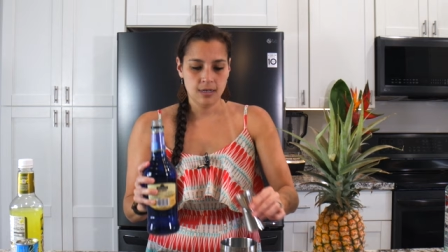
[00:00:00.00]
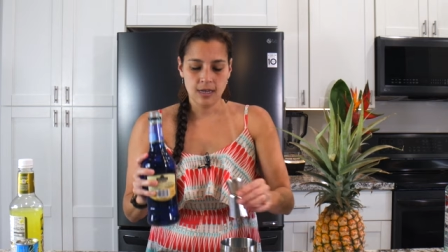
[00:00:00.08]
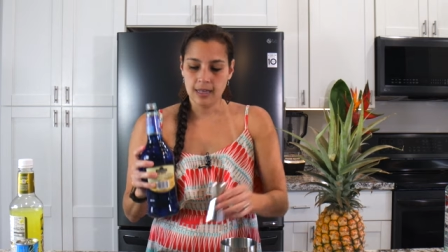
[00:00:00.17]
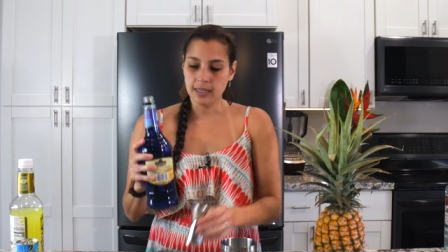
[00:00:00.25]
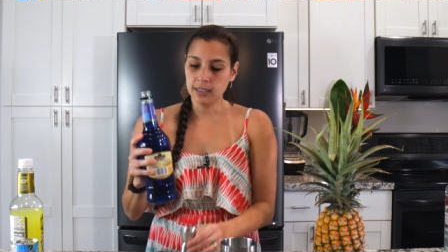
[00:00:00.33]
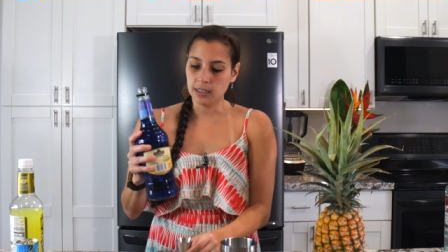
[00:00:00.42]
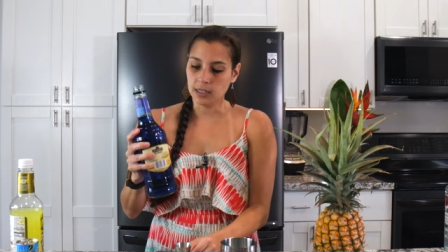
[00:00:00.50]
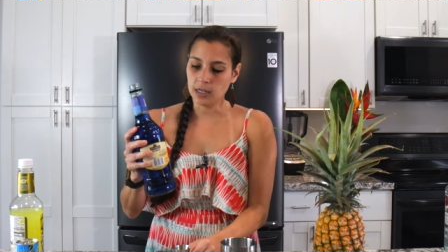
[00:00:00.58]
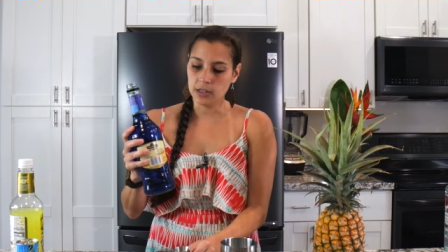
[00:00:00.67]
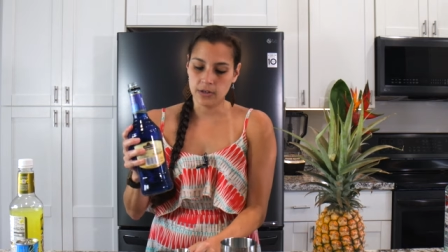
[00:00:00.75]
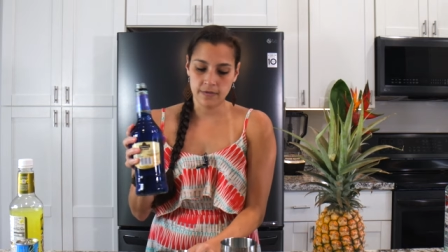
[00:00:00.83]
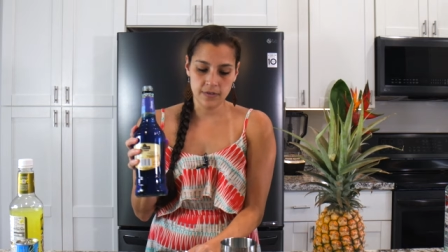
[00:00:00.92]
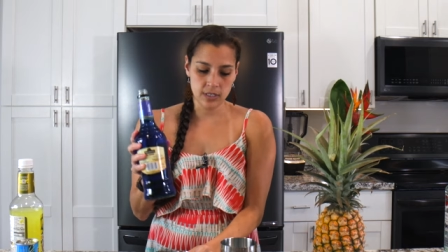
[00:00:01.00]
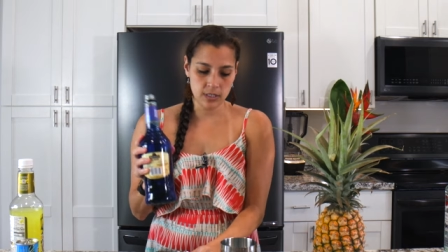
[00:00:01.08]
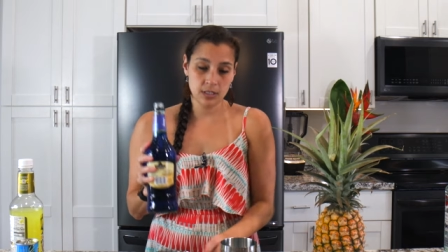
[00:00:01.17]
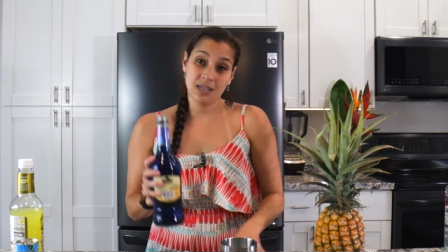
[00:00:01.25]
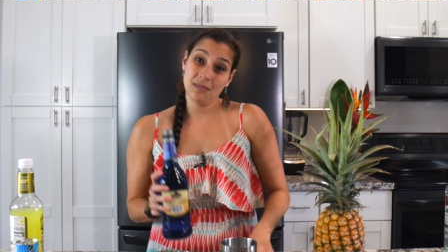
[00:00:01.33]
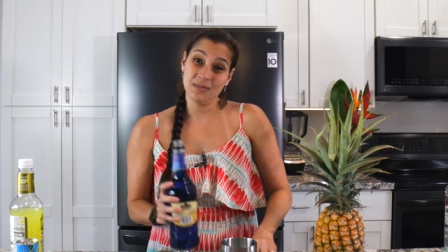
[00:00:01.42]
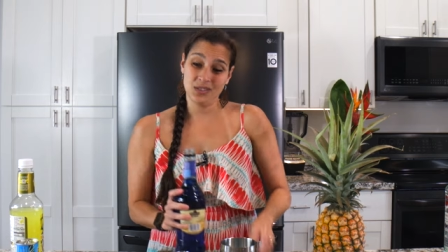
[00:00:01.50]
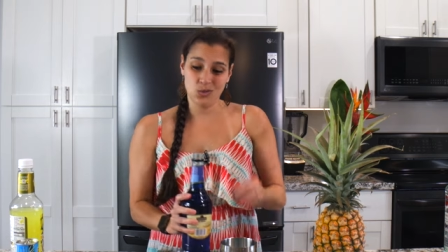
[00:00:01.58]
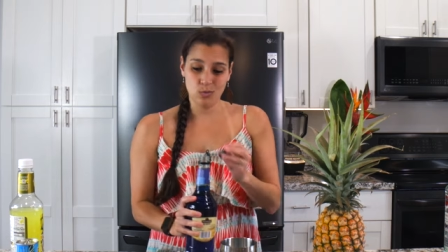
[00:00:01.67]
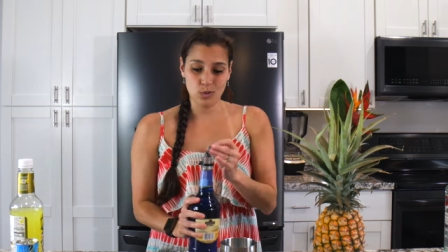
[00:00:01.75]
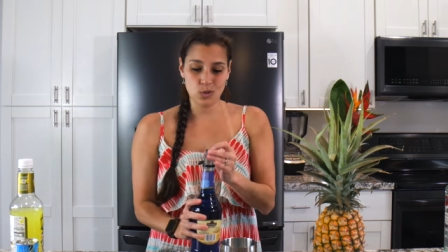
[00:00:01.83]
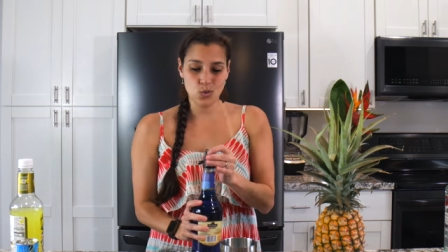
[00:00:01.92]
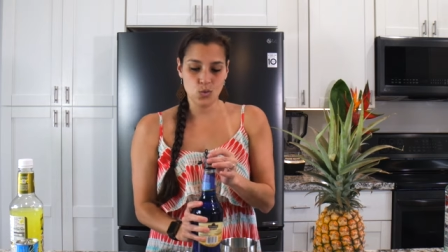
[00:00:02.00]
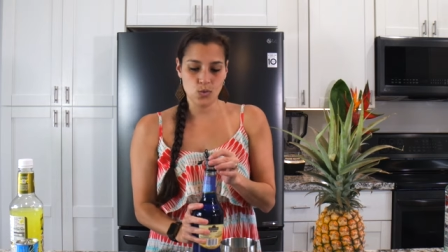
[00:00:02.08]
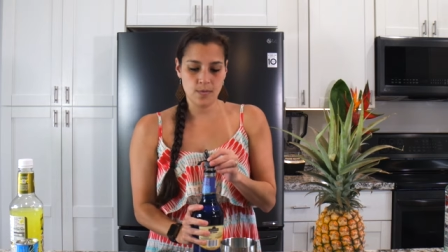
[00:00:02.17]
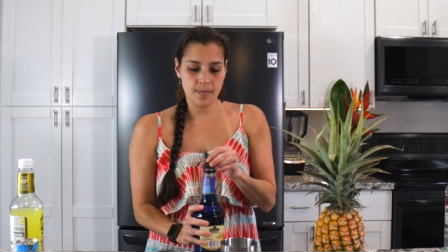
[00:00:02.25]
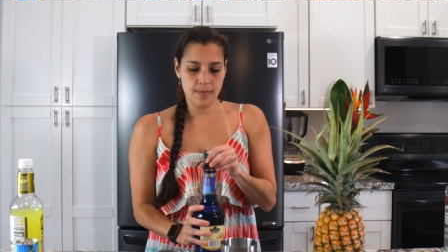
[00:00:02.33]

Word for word: I like the color of this, comes super cool.